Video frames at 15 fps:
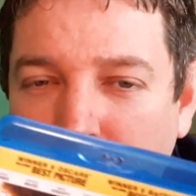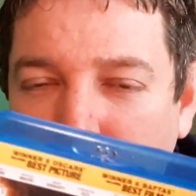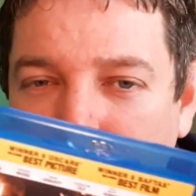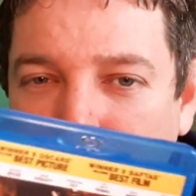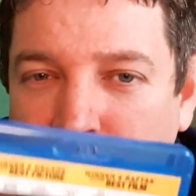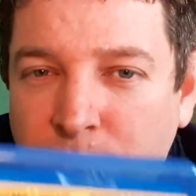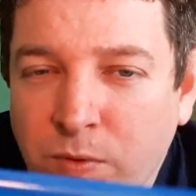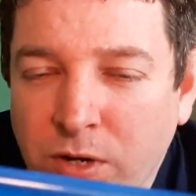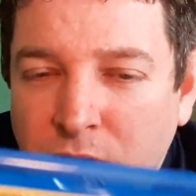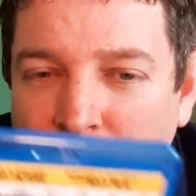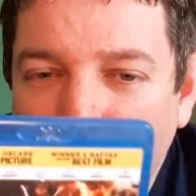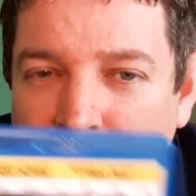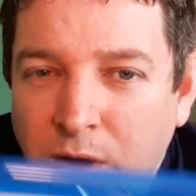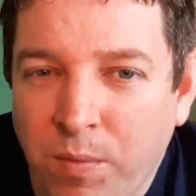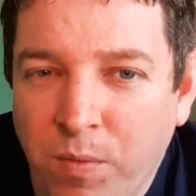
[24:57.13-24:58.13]
We've won a
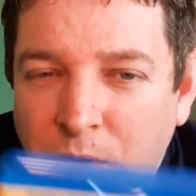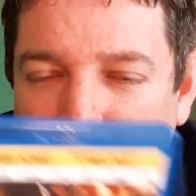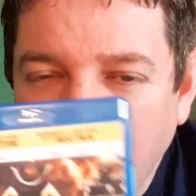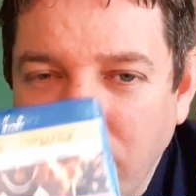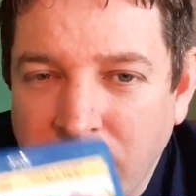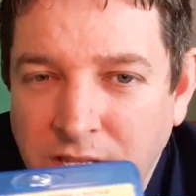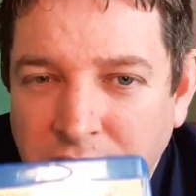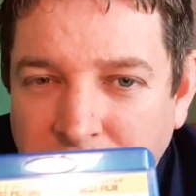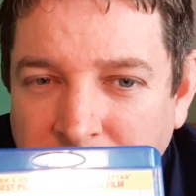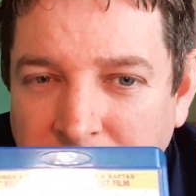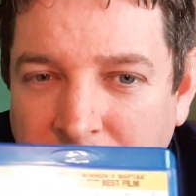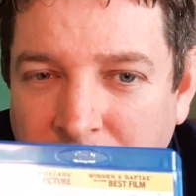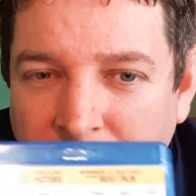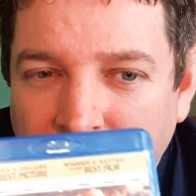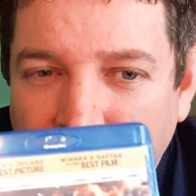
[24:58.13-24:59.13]
lot of awards and things like
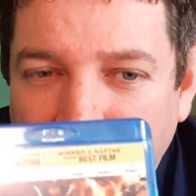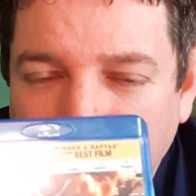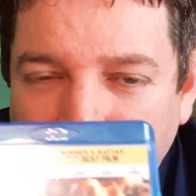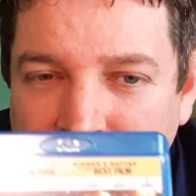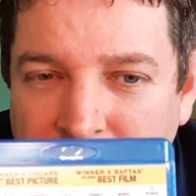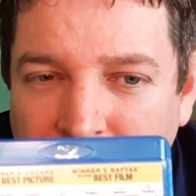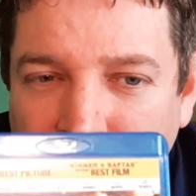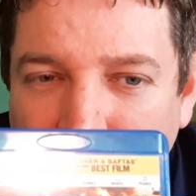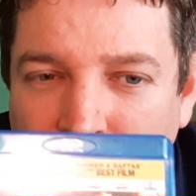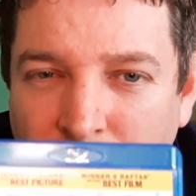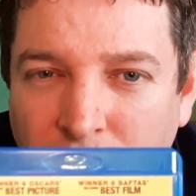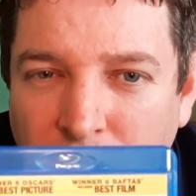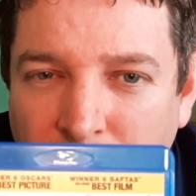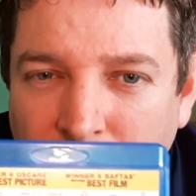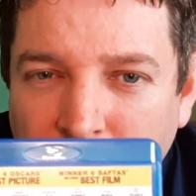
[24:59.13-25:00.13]
that, and I think it's a
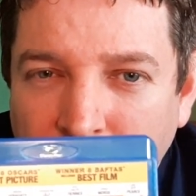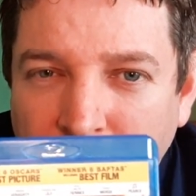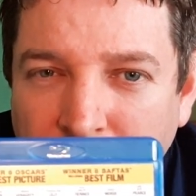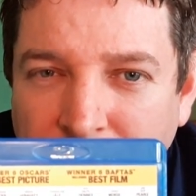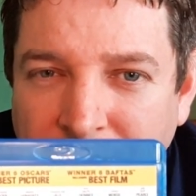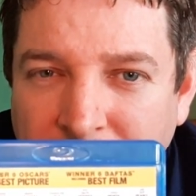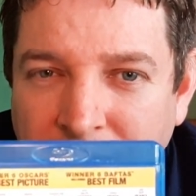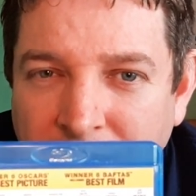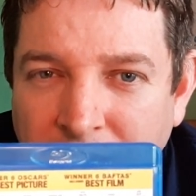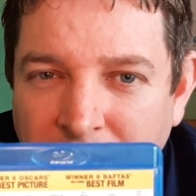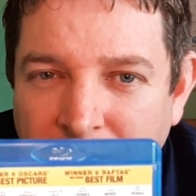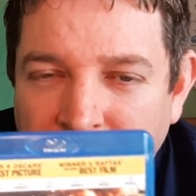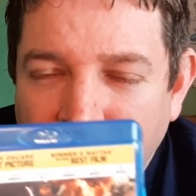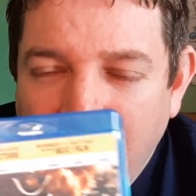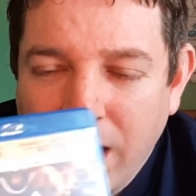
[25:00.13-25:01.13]
good movie.
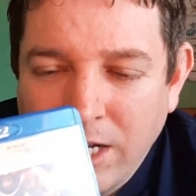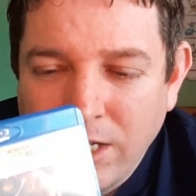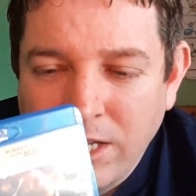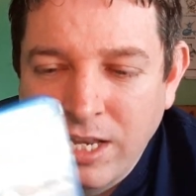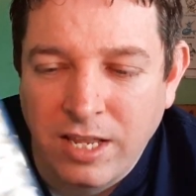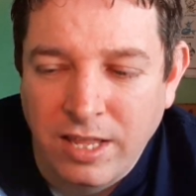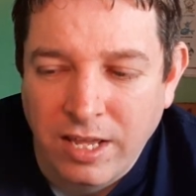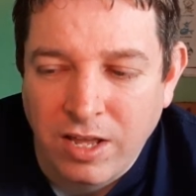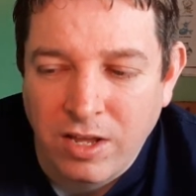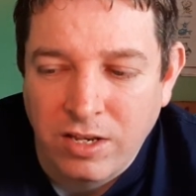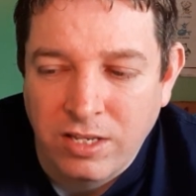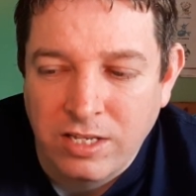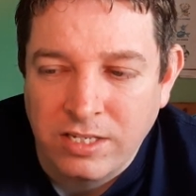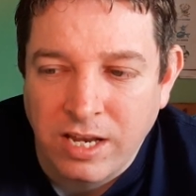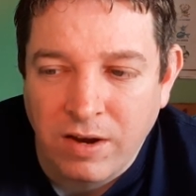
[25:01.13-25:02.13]
I just didn't think it
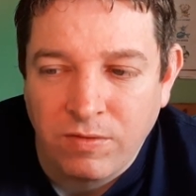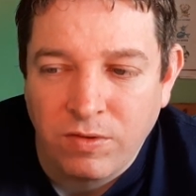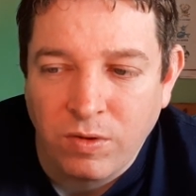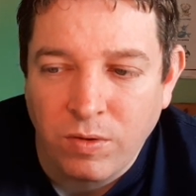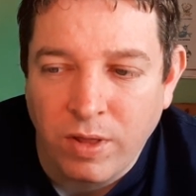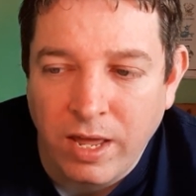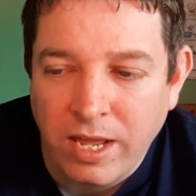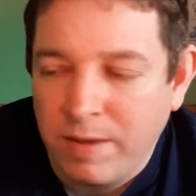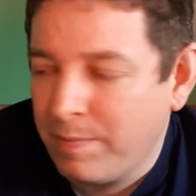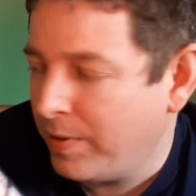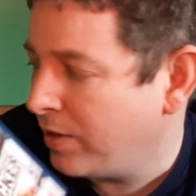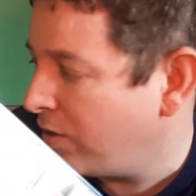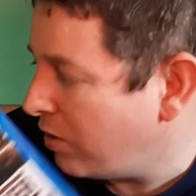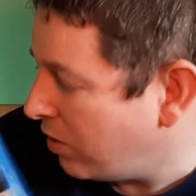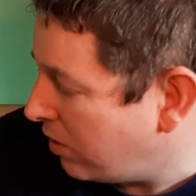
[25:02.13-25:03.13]
deserved all the hype
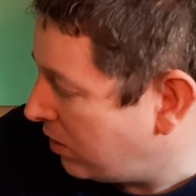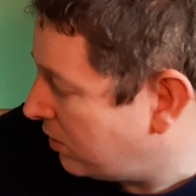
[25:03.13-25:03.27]
it got.